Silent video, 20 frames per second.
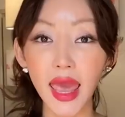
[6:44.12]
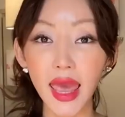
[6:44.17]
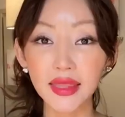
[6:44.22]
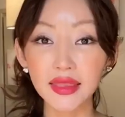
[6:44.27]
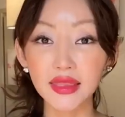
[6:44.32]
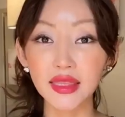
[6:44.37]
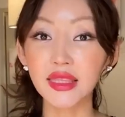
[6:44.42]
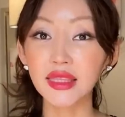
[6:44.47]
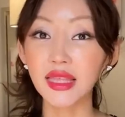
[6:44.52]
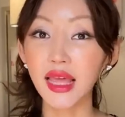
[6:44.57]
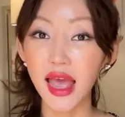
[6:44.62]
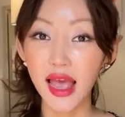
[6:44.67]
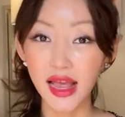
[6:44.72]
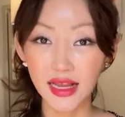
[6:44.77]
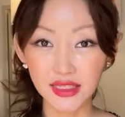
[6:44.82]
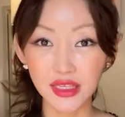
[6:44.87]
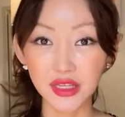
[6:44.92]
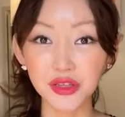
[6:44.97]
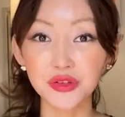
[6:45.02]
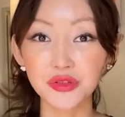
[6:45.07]
and then
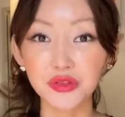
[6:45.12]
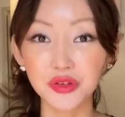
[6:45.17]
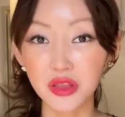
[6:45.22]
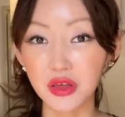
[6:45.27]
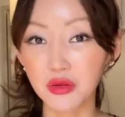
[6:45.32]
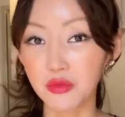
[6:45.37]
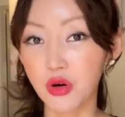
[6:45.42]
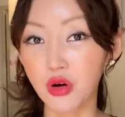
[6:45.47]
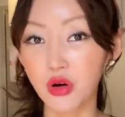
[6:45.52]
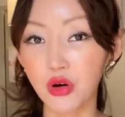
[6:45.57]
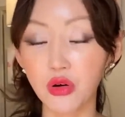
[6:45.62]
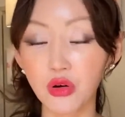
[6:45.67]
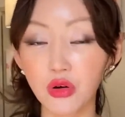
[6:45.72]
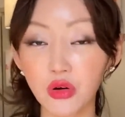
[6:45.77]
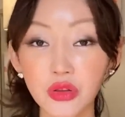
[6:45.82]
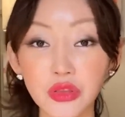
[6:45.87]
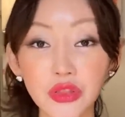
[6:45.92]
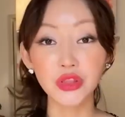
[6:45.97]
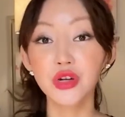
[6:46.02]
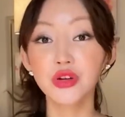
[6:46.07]
executed them all.
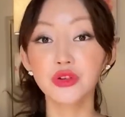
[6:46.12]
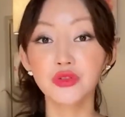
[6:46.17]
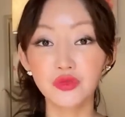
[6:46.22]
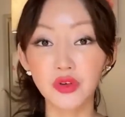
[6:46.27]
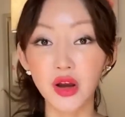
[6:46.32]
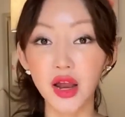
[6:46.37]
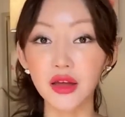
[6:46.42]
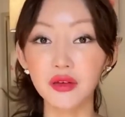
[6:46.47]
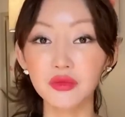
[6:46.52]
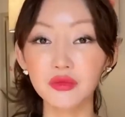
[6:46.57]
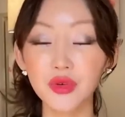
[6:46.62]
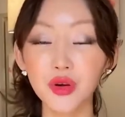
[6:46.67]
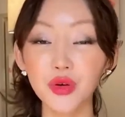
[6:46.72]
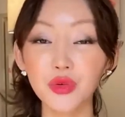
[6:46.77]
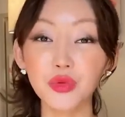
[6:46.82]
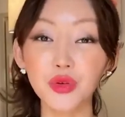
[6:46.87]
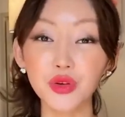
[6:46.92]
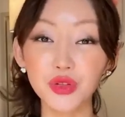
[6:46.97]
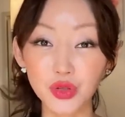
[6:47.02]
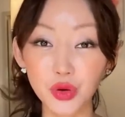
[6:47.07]
Their crime
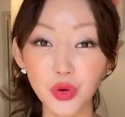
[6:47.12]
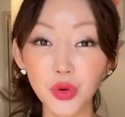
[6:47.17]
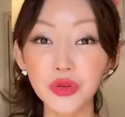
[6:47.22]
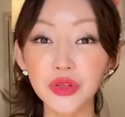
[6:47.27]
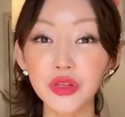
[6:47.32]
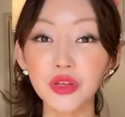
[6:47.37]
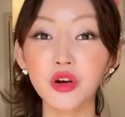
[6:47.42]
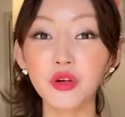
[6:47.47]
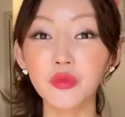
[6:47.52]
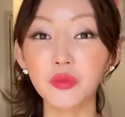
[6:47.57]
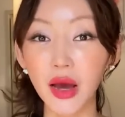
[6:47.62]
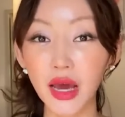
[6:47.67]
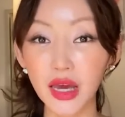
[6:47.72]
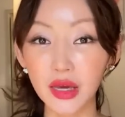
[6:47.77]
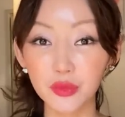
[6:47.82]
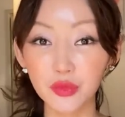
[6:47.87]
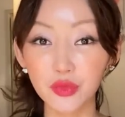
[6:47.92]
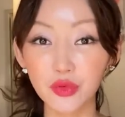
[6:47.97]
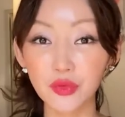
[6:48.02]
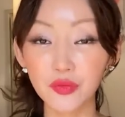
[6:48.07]
was owning a
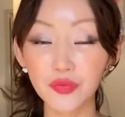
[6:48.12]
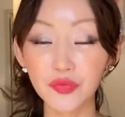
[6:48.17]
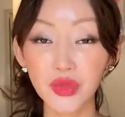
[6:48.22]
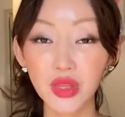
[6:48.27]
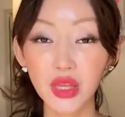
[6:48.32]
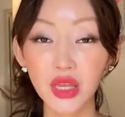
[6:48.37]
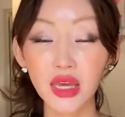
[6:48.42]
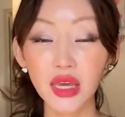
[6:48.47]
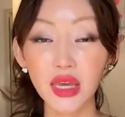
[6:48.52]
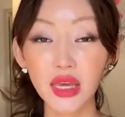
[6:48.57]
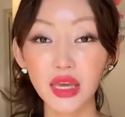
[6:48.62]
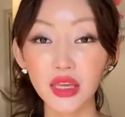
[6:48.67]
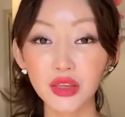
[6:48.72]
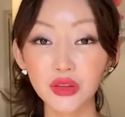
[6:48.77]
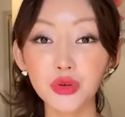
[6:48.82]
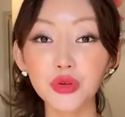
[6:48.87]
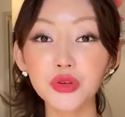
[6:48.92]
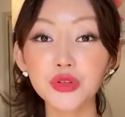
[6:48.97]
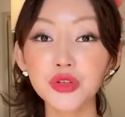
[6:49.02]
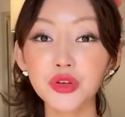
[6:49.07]
Bible.
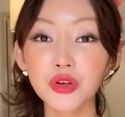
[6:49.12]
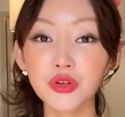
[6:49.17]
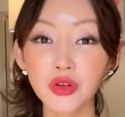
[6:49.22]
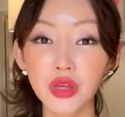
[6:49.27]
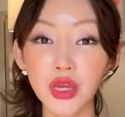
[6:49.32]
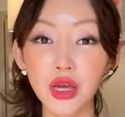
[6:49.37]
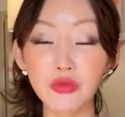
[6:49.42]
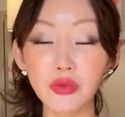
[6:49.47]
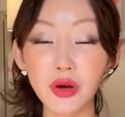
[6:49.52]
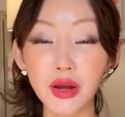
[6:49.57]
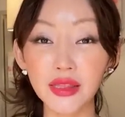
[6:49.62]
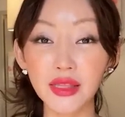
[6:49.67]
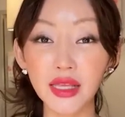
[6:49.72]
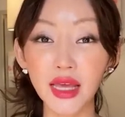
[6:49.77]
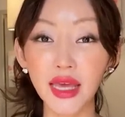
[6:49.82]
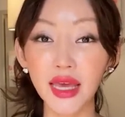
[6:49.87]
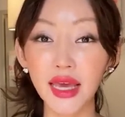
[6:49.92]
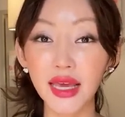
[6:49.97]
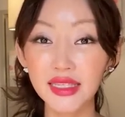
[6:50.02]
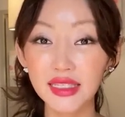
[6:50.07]
In North Korea right
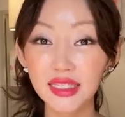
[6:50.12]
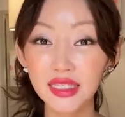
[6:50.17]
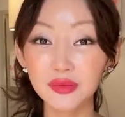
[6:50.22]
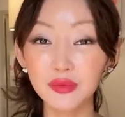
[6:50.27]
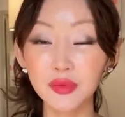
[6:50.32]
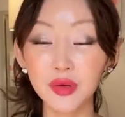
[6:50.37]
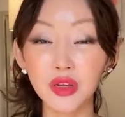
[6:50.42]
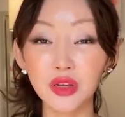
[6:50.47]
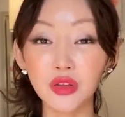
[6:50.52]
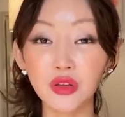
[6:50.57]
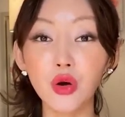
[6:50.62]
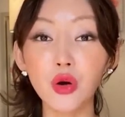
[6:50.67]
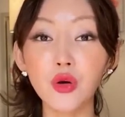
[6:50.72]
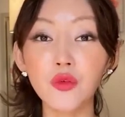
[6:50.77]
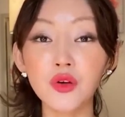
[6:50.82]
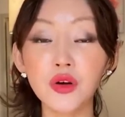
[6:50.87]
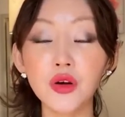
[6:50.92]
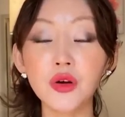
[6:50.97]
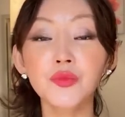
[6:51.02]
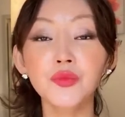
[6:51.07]
now, estimated
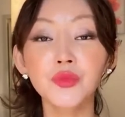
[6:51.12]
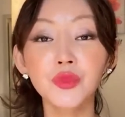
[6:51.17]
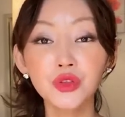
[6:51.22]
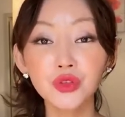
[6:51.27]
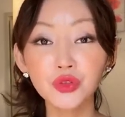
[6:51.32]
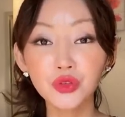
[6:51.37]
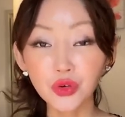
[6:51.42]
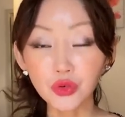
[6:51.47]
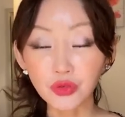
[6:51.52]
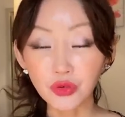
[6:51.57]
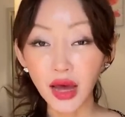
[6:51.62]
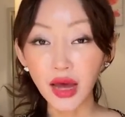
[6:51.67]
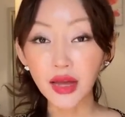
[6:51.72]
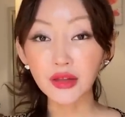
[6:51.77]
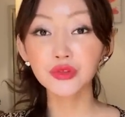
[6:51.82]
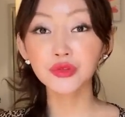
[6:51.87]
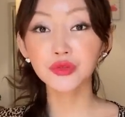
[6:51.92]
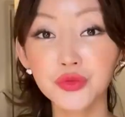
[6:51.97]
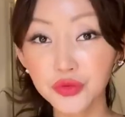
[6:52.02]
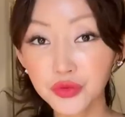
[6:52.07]
over
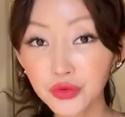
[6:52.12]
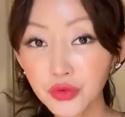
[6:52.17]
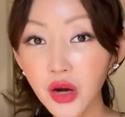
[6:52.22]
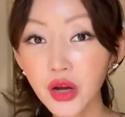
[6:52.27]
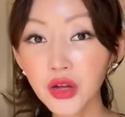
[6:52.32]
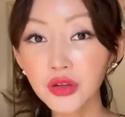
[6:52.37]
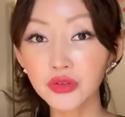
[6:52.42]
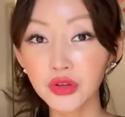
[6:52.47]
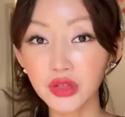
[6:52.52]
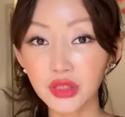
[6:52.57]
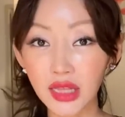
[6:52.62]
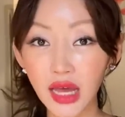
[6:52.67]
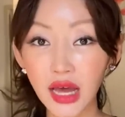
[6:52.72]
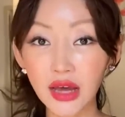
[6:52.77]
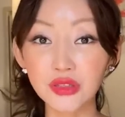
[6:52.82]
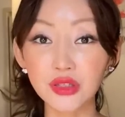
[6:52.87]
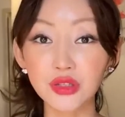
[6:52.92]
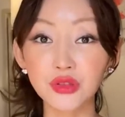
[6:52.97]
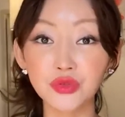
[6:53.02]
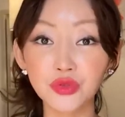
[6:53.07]
around
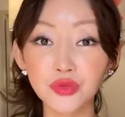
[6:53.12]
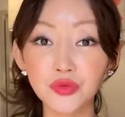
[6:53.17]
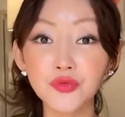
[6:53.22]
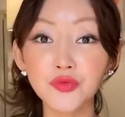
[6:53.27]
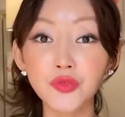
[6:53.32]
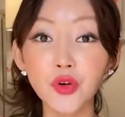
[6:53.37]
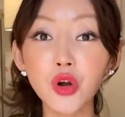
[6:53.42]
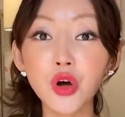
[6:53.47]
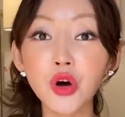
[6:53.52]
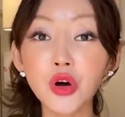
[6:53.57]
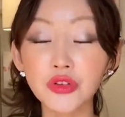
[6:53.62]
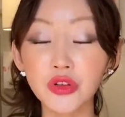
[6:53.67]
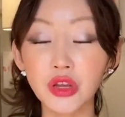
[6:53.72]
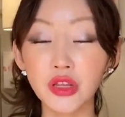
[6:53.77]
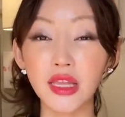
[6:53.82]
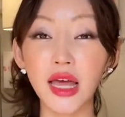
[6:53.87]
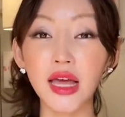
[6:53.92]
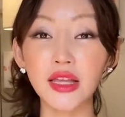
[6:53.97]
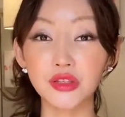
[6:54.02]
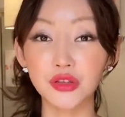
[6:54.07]
200,000 to
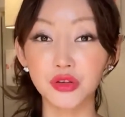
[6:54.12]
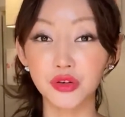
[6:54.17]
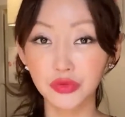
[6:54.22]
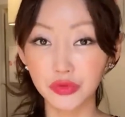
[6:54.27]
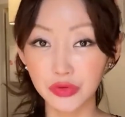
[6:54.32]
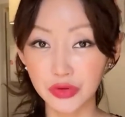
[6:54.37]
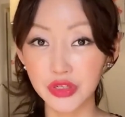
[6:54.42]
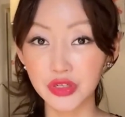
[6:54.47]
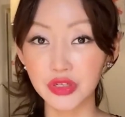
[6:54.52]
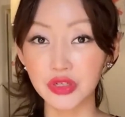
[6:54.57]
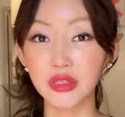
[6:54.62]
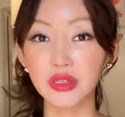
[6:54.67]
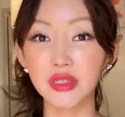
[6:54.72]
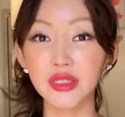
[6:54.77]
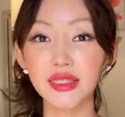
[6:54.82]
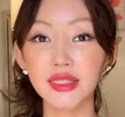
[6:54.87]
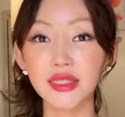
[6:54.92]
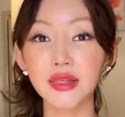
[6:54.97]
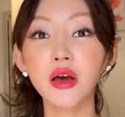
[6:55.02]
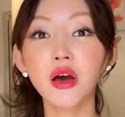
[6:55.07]
400,000
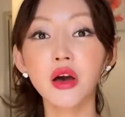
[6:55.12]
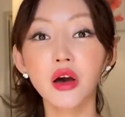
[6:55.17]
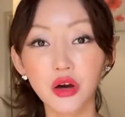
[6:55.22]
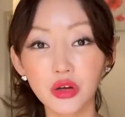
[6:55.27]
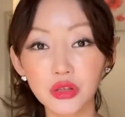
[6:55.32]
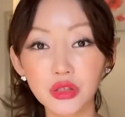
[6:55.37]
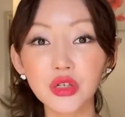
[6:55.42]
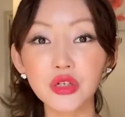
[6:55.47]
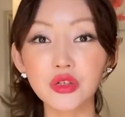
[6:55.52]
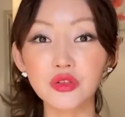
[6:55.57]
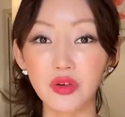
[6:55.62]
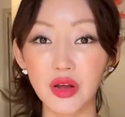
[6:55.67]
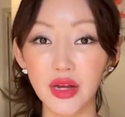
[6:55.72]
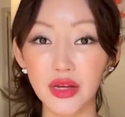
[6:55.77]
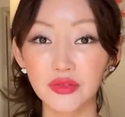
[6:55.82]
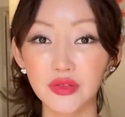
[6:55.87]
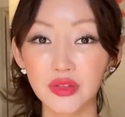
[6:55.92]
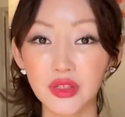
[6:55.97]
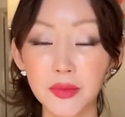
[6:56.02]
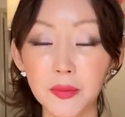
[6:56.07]
Christians
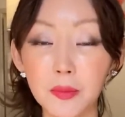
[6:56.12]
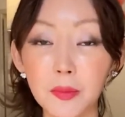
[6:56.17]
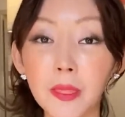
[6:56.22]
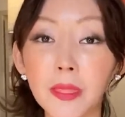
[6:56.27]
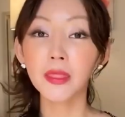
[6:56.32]
underground,